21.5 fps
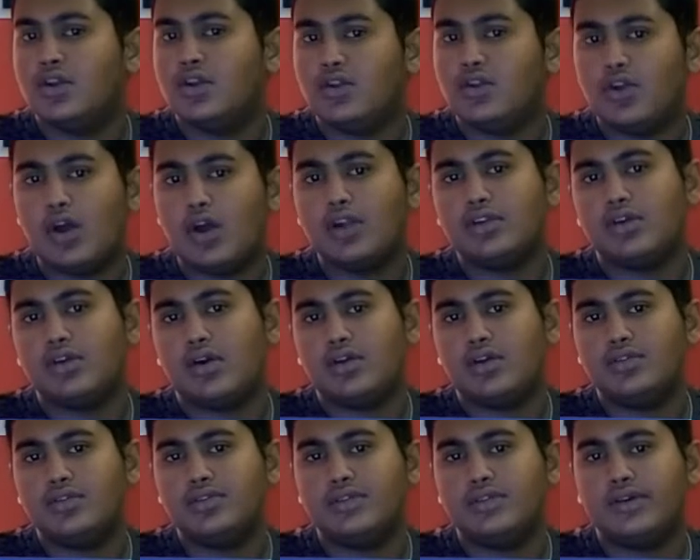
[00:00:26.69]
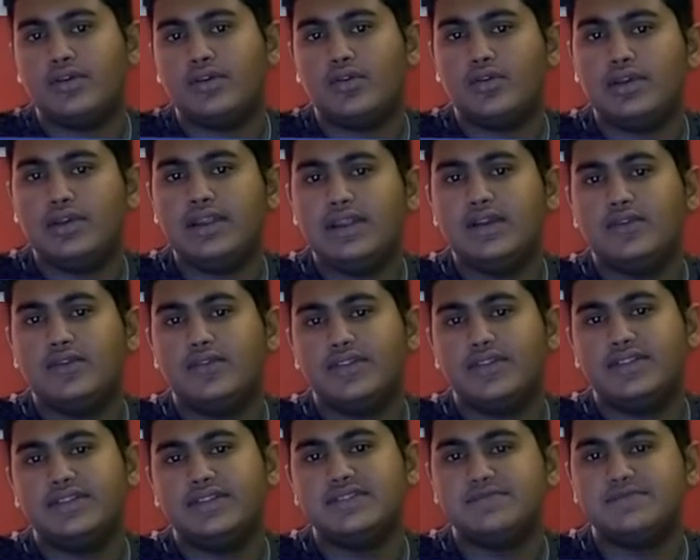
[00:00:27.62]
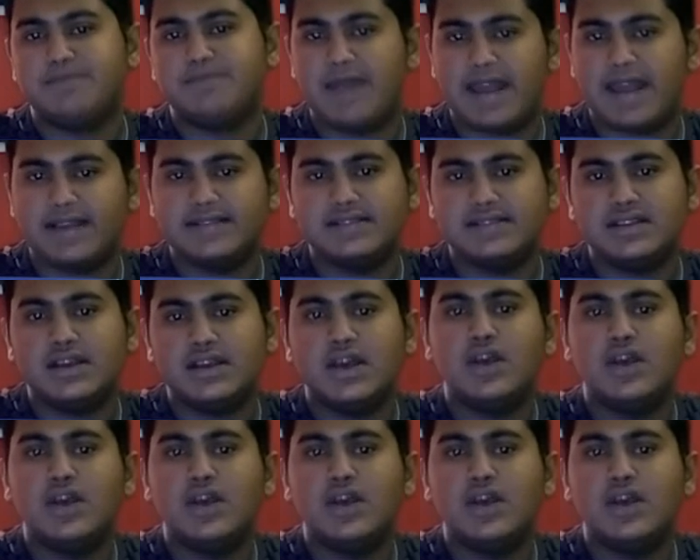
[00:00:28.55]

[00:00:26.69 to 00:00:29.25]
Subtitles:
not on the only over the specs.